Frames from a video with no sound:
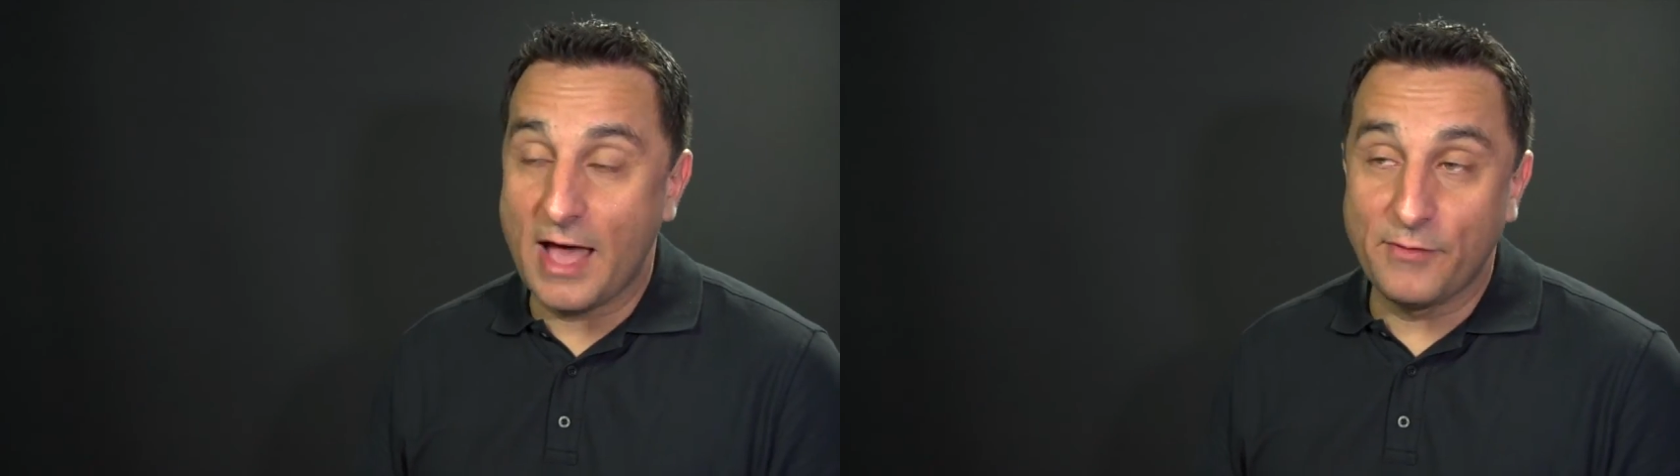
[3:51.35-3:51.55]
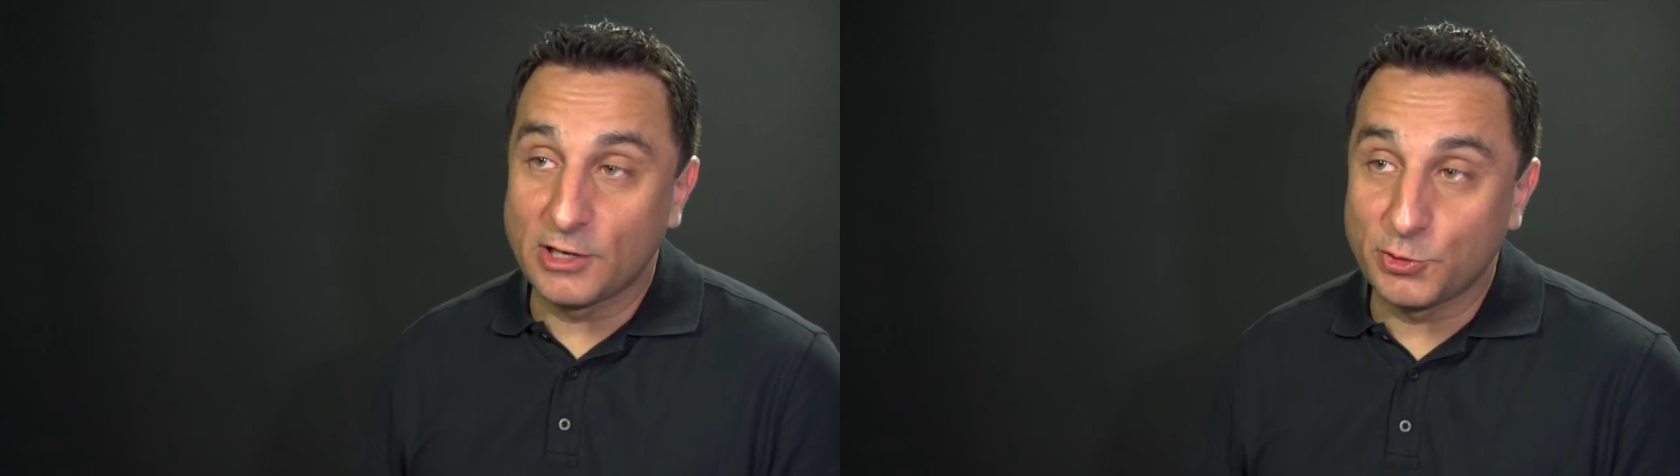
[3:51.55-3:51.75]

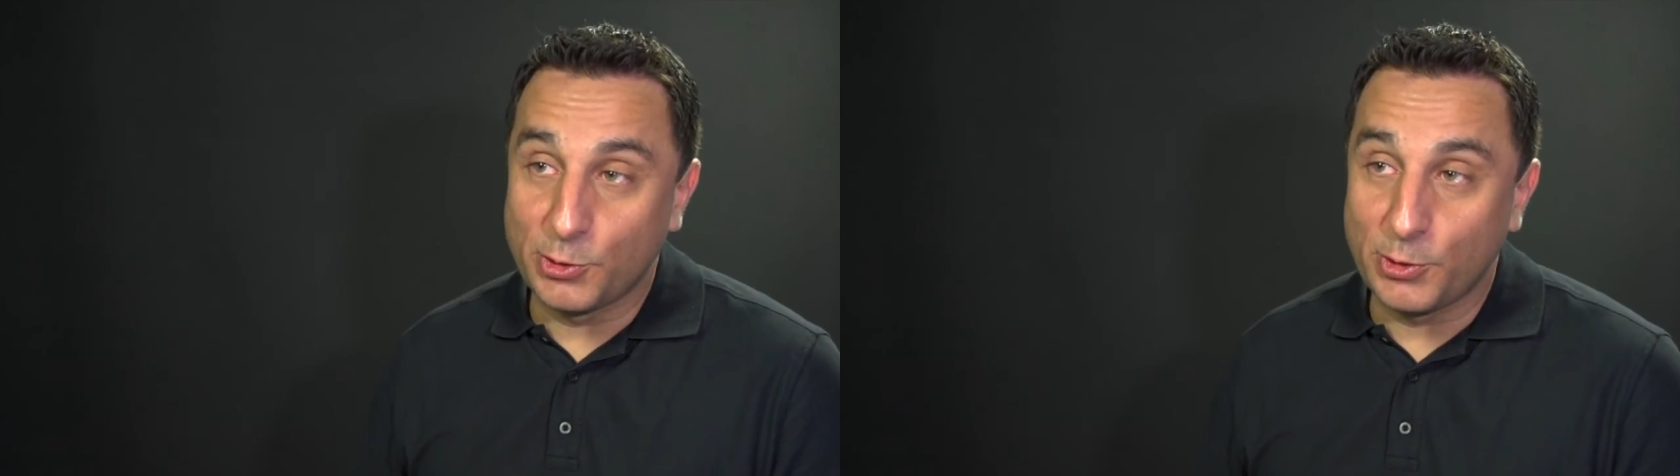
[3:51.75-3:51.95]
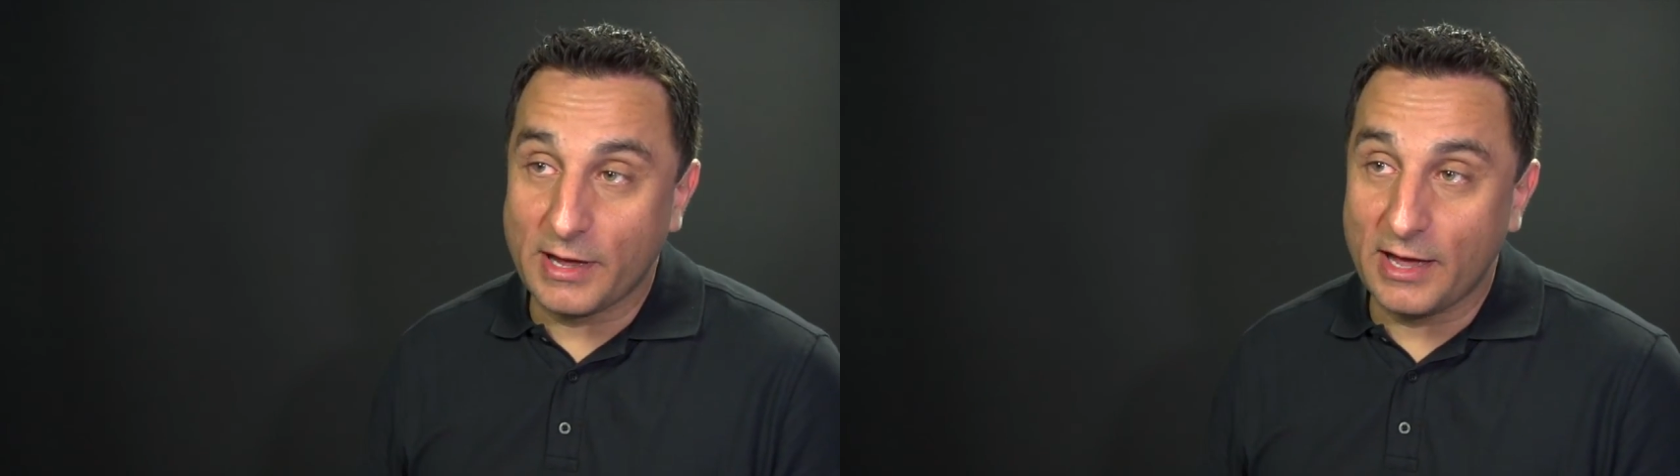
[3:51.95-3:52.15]
having a
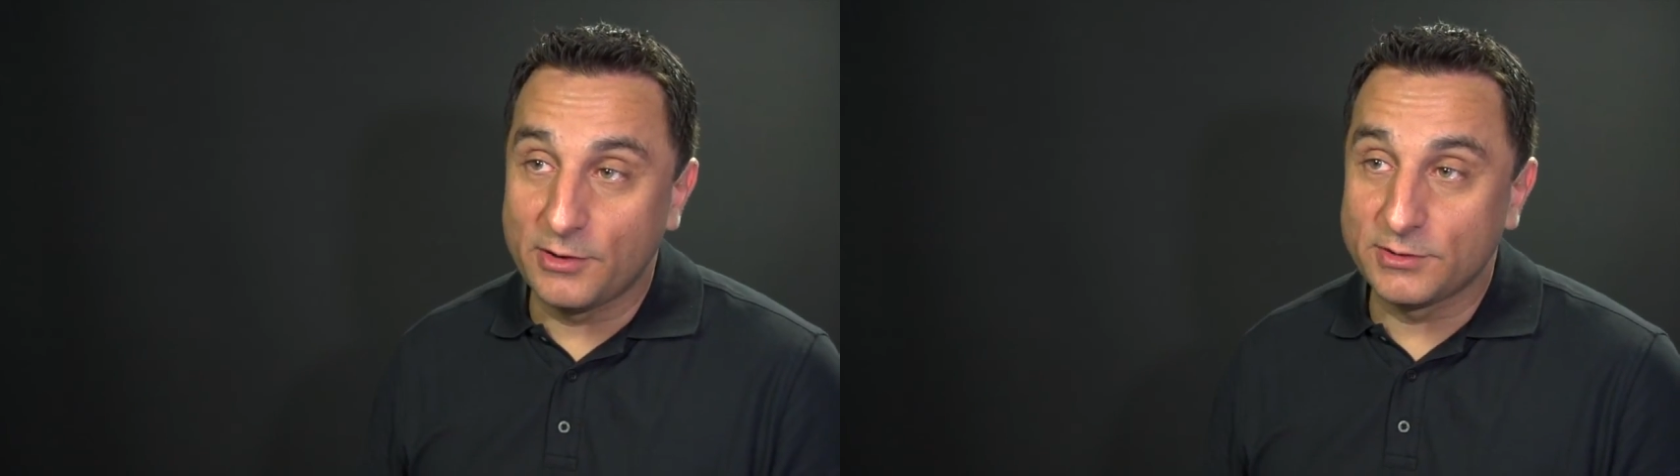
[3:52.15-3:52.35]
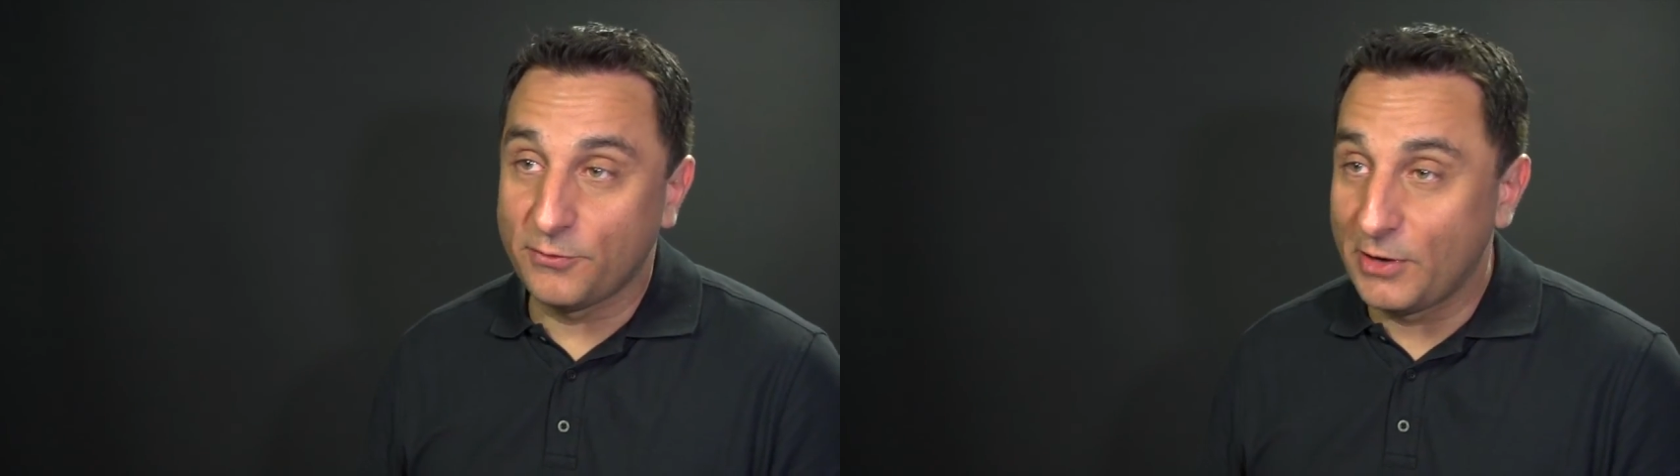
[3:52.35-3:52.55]
Twitter
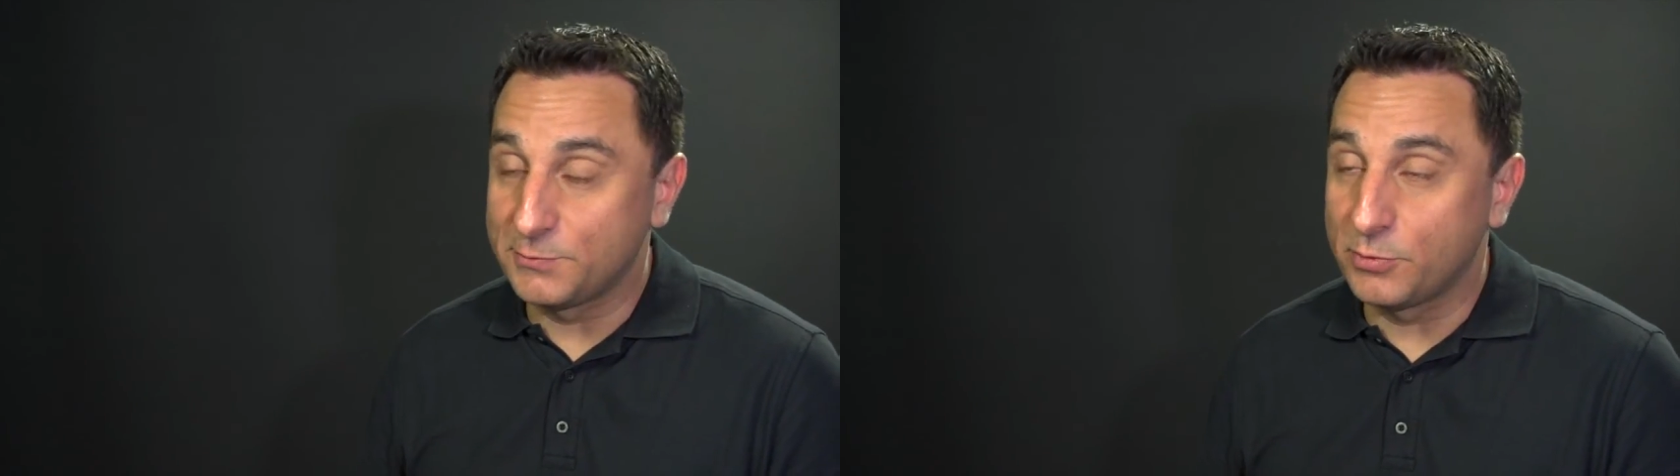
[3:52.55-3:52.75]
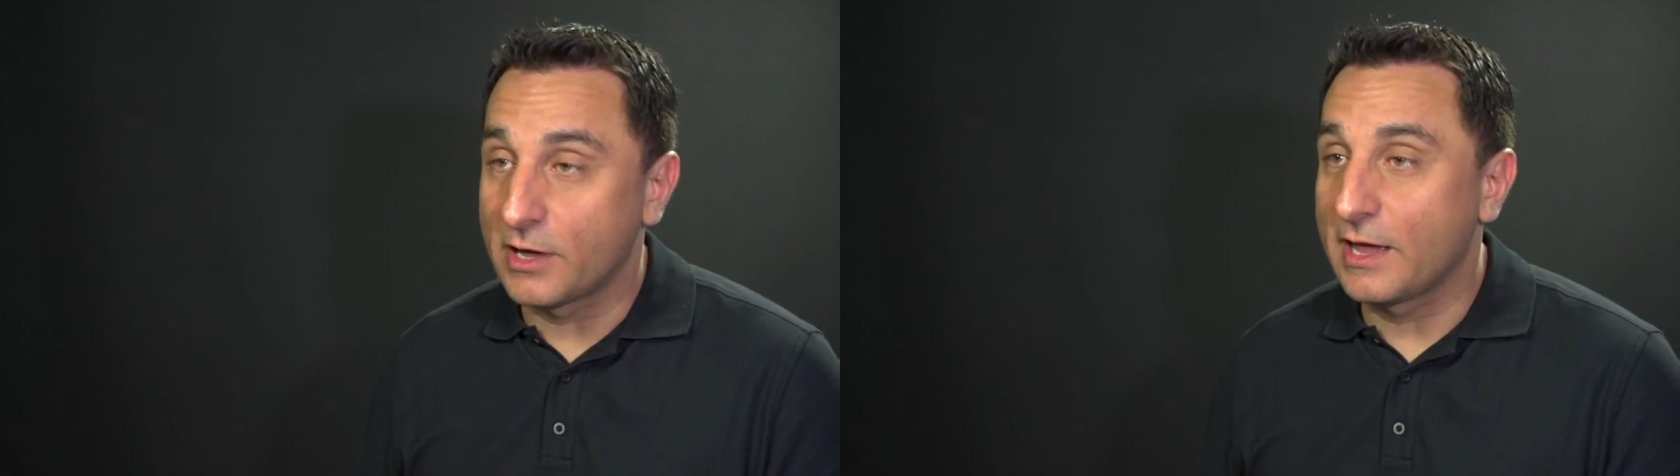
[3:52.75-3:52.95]
account, a
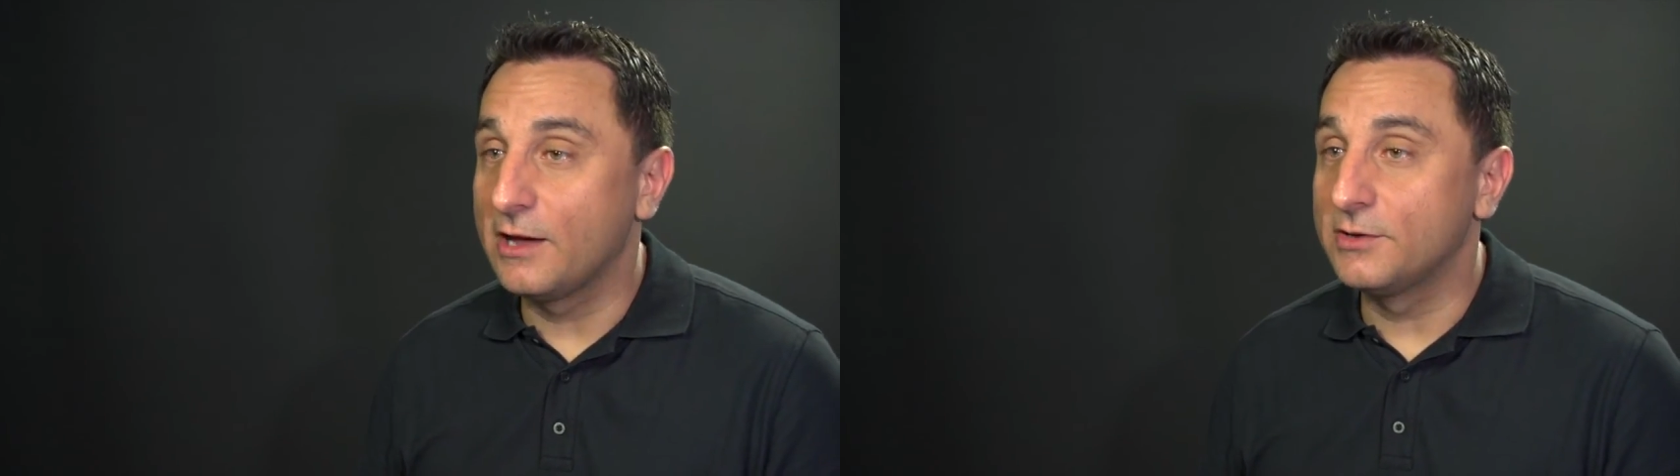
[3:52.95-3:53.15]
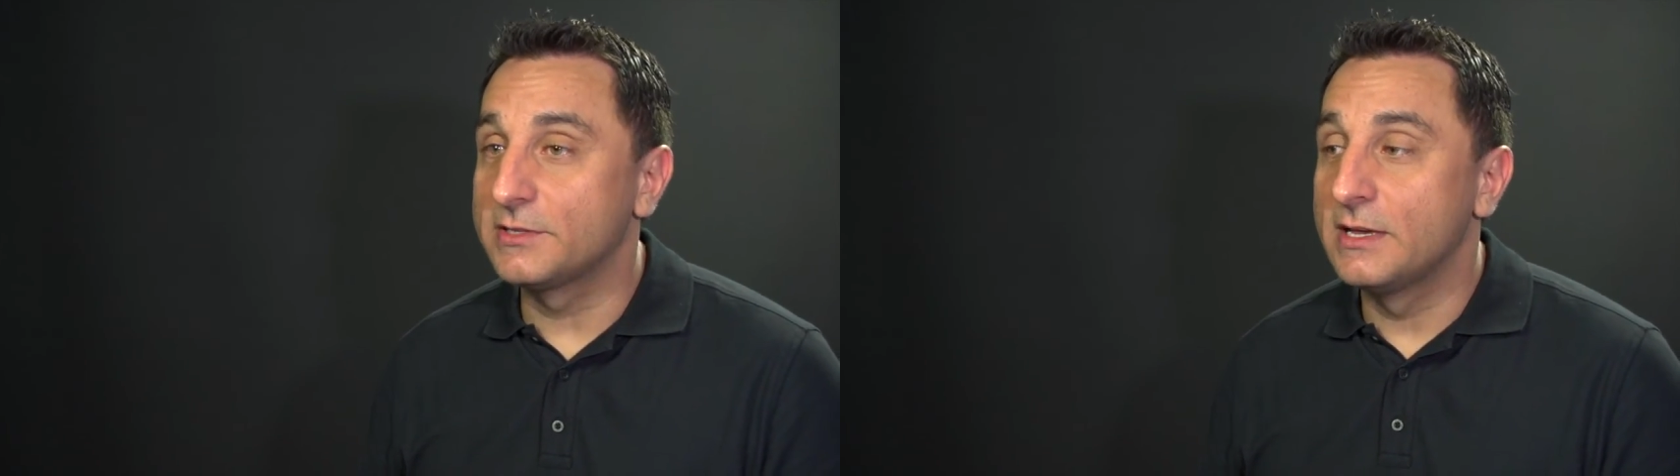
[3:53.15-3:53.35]
Facebook
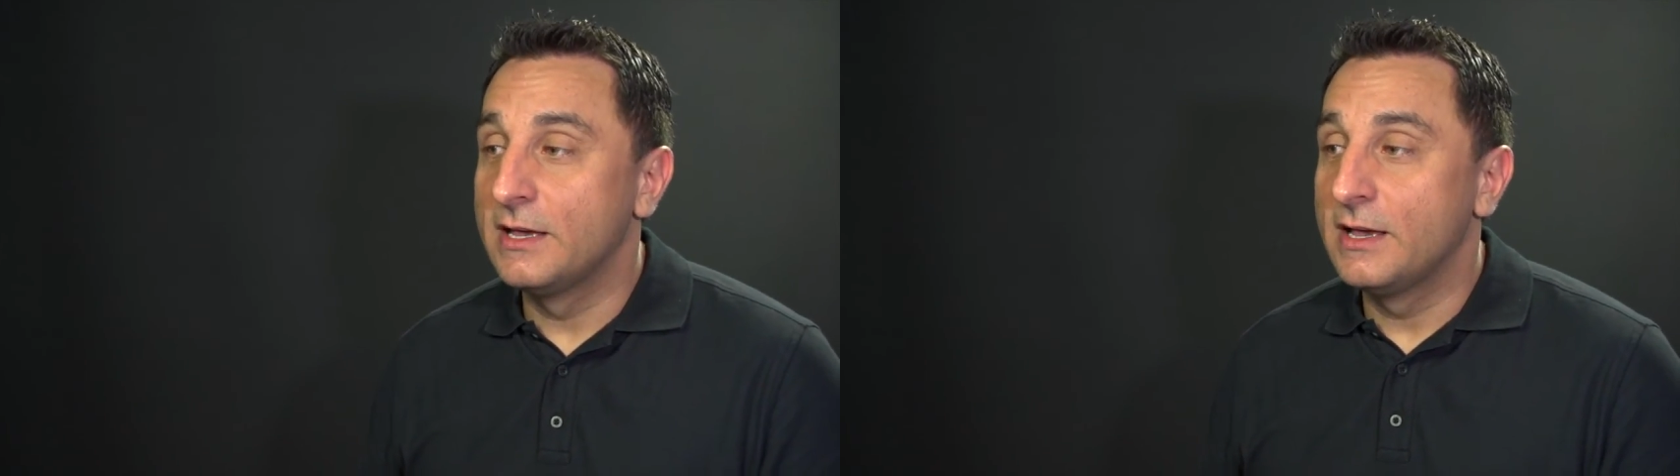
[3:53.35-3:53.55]
account,